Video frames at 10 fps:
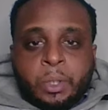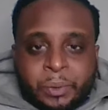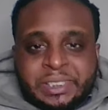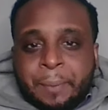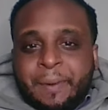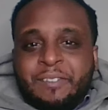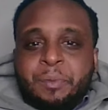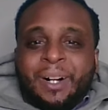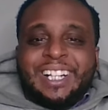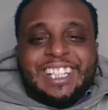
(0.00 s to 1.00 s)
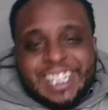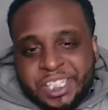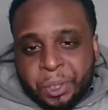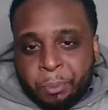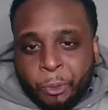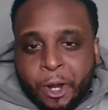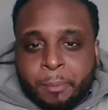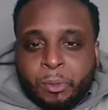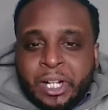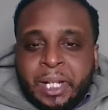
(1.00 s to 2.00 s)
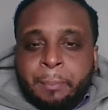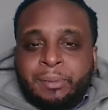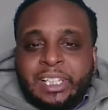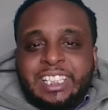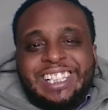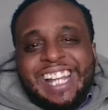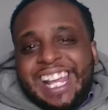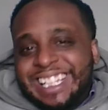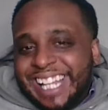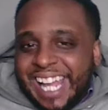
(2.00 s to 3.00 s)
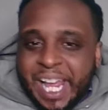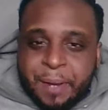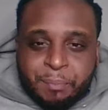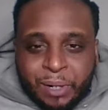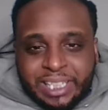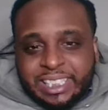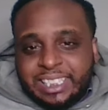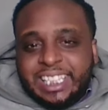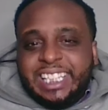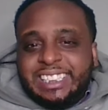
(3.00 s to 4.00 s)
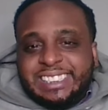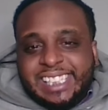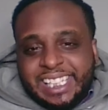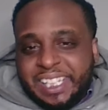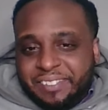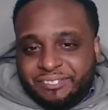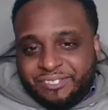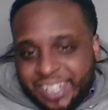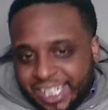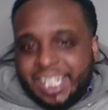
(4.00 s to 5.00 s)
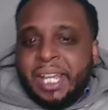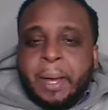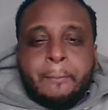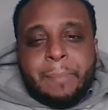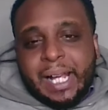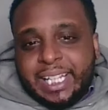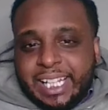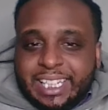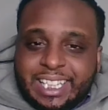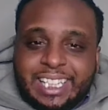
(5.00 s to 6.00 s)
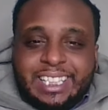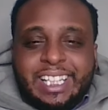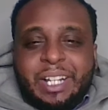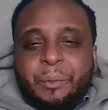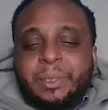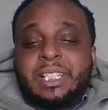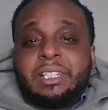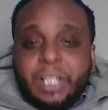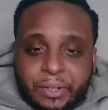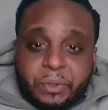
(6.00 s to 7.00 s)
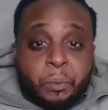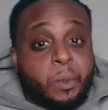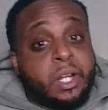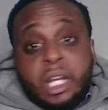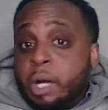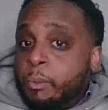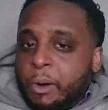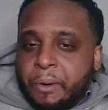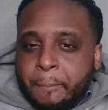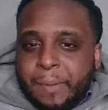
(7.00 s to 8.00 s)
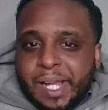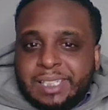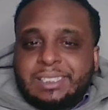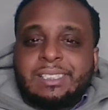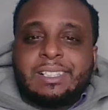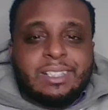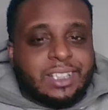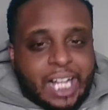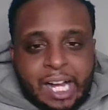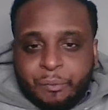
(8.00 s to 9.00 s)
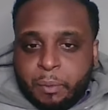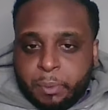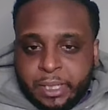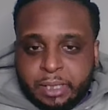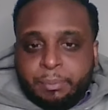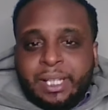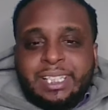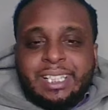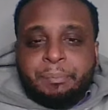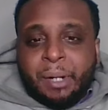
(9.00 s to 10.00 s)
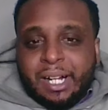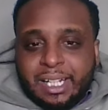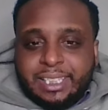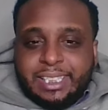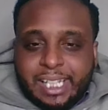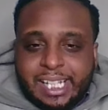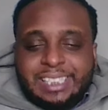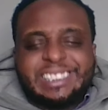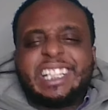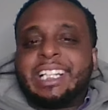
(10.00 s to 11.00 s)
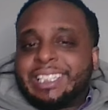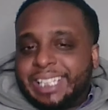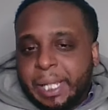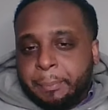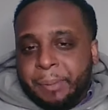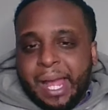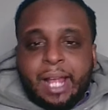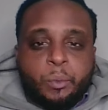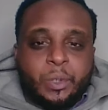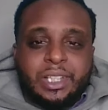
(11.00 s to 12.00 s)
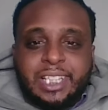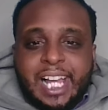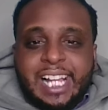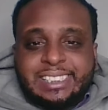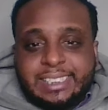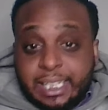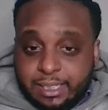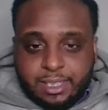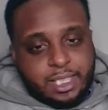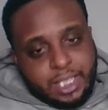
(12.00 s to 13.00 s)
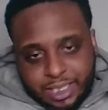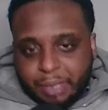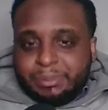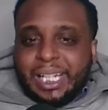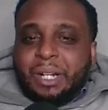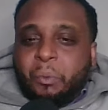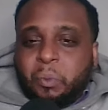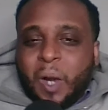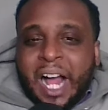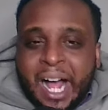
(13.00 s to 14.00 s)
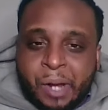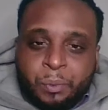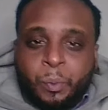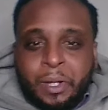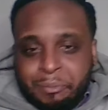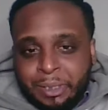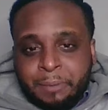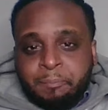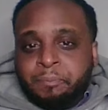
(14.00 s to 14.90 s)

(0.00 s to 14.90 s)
What's up, everybody? It's your boy Brandon Blakeney, aka Brandon Lee TV, back at it again with another one. Welcome back to the Live with Brandon Blakeney podcast. Now, kick back, relax, and come take a ride with me.